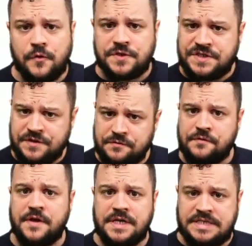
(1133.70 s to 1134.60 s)
still
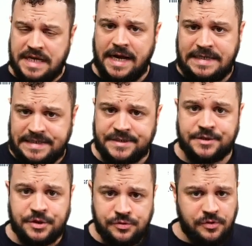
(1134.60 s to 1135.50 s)
things that I need to
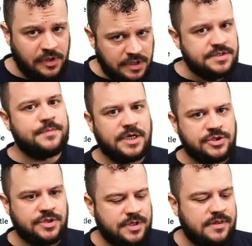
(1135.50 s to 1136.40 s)
do to make
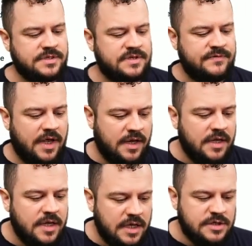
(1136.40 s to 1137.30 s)
sure that this event
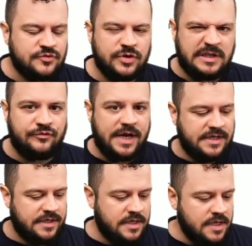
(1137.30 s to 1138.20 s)
is really
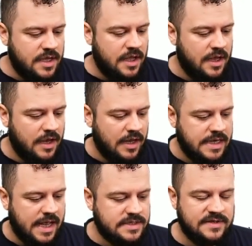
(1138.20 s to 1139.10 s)
ready and
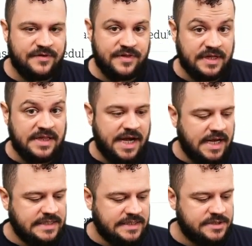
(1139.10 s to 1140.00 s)
has everything that I
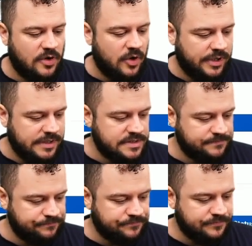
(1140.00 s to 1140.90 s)
need on it.
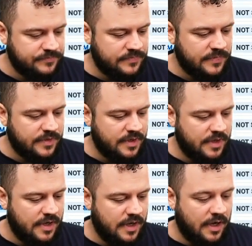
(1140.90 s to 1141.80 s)

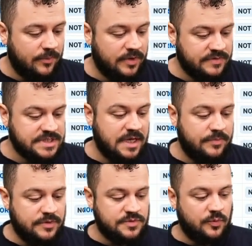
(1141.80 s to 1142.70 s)
a couple of
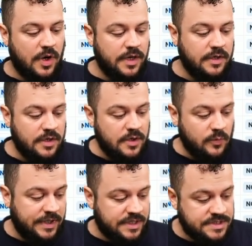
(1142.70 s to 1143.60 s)
examples. One,
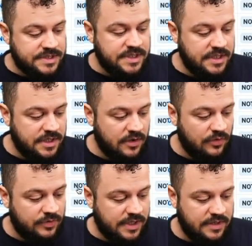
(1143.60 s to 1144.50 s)
we can see
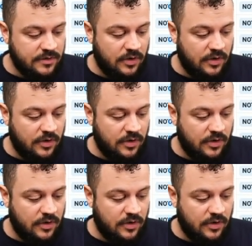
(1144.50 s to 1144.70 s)
already all